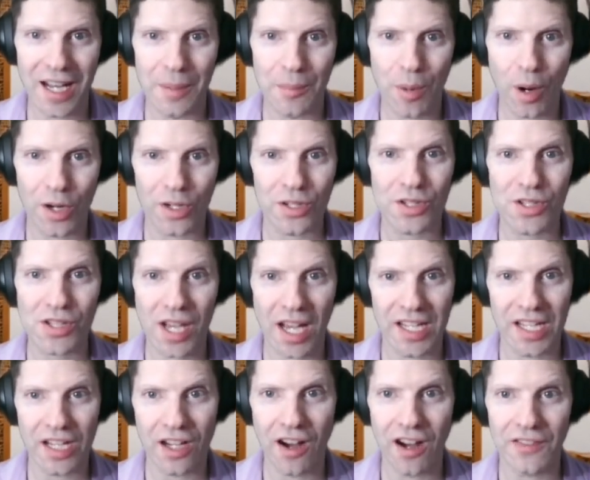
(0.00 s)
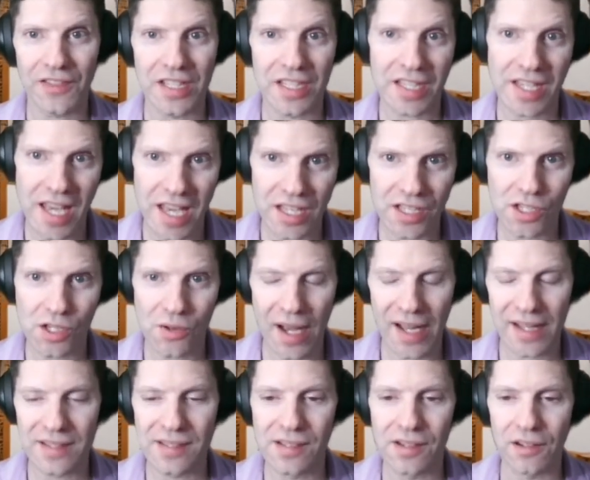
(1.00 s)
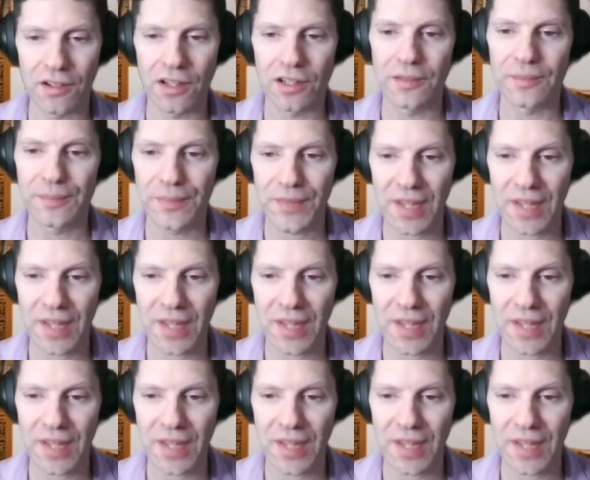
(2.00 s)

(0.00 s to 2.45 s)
Partner's signing off in case you had 0.